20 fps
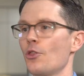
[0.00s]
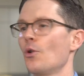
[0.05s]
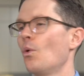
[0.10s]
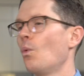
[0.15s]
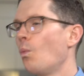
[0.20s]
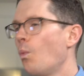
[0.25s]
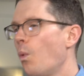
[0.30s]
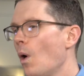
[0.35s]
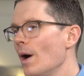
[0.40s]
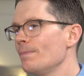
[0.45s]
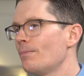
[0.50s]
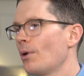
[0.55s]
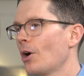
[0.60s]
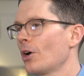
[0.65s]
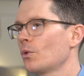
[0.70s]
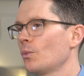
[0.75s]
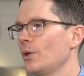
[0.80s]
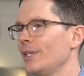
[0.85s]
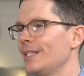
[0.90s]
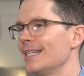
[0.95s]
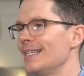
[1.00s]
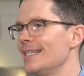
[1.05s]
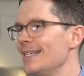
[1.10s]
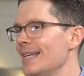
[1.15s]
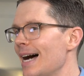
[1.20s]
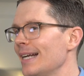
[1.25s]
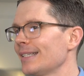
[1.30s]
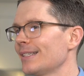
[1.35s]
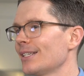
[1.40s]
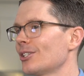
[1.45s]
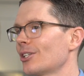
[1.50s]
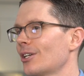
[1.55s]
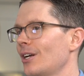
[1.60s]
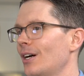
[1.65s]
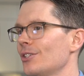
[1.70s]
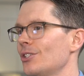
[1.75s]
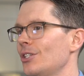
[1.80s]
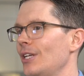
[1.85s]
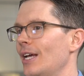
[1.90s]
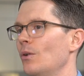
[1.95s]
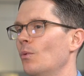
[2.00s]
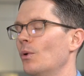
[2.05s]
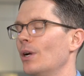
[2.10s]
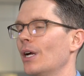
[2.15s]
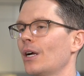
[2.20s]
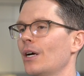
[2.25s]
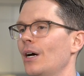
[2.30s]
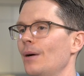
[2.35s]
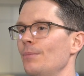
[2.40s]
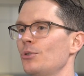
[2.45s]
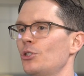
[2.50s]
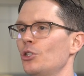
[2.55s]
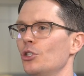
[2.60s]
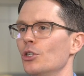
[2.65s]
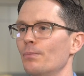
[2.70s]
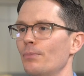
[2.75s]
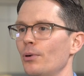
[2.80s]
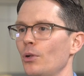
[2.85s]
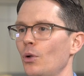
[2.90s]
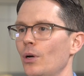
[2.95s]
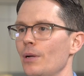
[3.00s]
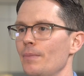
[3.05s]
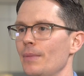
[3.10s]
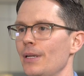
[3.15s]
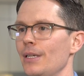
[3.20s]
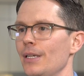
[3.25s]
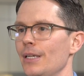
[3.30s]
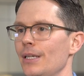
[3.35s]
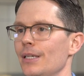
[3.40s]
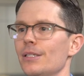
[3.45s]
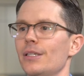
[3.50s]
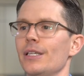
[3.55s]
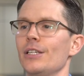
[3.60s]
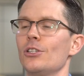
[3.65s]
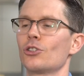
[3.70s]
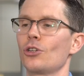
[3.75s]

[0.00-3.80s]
The one part we did not discuss yet when it comes to deployment is the